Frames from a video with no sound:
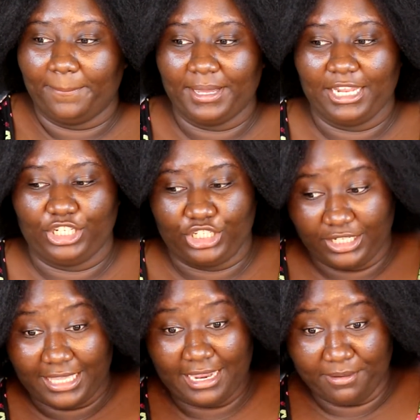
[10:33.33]
But
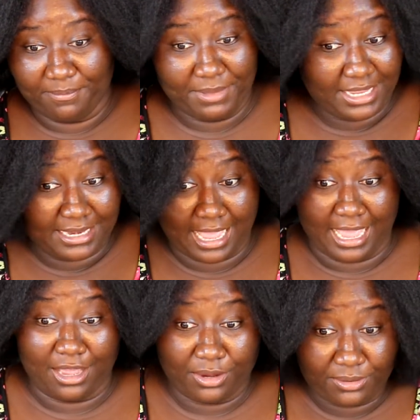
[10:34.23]
look at me
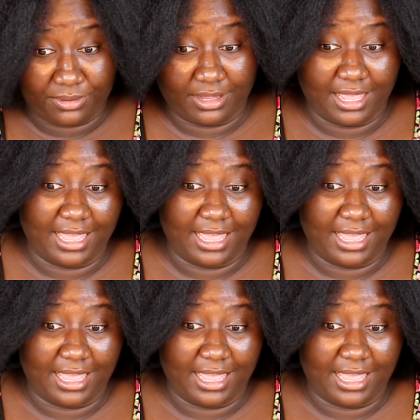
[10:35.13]
now